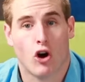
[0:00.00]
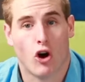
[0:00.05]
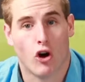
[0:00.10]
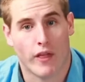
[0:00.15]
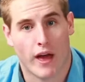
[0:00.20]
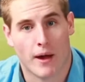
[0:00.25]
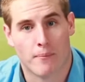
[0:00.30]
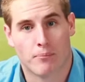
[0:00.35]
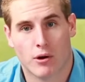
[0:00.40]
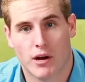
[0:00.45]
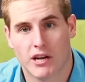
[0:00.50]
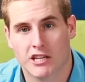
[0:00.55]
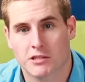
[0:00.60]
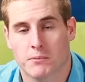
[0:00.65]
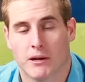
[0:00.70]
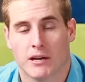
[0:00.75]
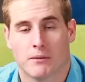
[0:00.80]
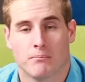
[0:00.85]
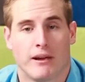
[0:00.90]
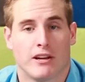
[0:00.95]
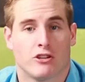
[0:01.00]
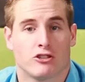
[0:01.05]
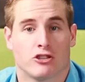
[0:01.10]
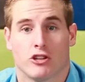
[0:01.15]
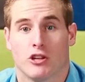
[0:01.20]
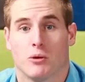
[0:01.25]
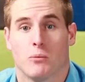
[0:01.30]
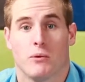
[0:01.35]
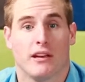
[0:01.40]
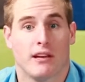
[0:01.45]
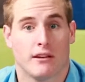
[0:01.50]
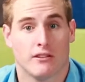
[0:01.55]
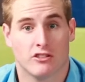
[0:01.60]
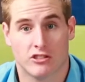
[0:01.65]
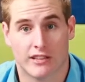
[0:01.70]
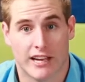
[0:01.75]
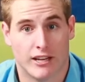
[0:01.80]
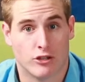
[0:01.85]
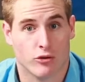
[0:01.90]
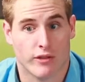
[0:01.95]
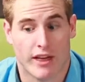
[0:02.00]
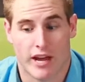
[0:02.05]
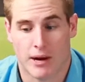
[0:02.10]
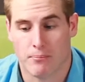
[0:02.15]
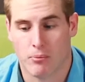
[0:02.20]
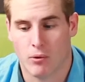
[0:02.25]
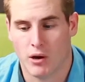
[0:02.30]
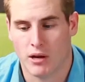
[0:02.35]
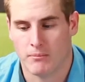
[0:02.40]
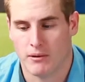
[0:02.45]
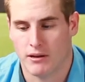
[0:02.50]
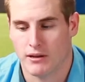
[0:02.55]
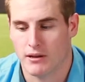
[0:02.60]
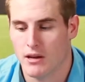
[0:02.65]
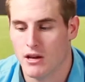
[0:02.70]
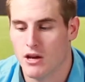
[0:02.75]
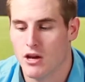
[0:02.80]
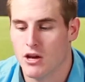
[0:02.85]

Call that prospect, make sure that we can schedule that appointment.